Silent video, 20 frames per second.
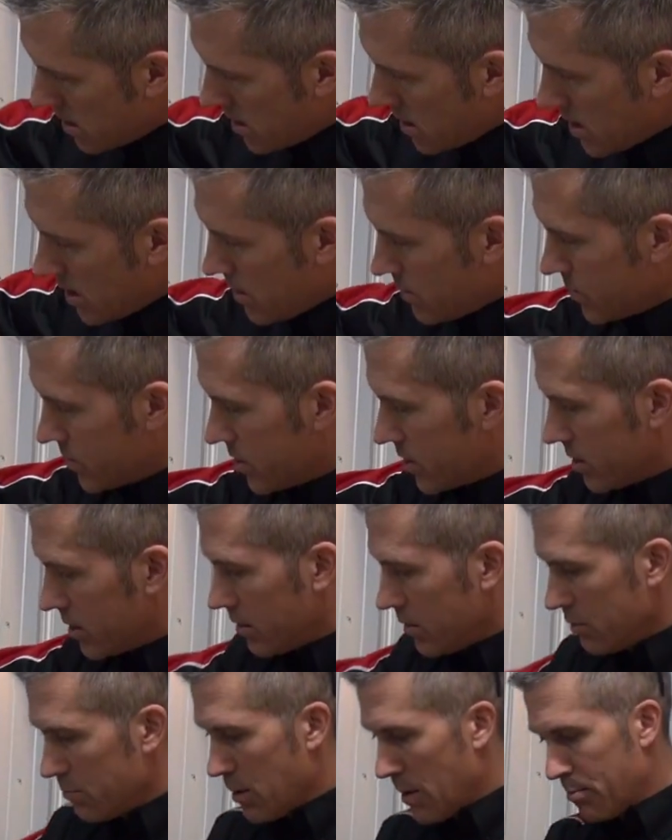I always just
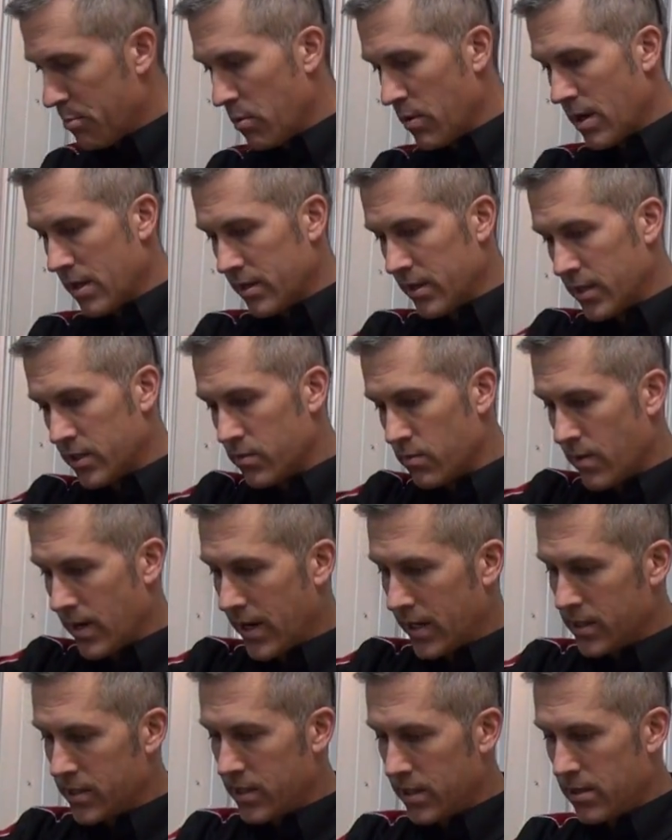lube up around these
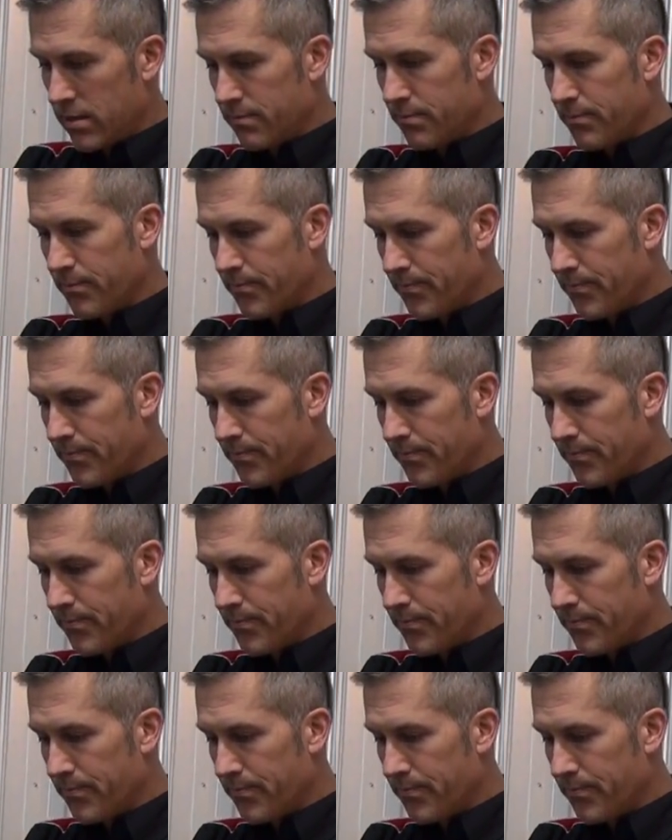rings here.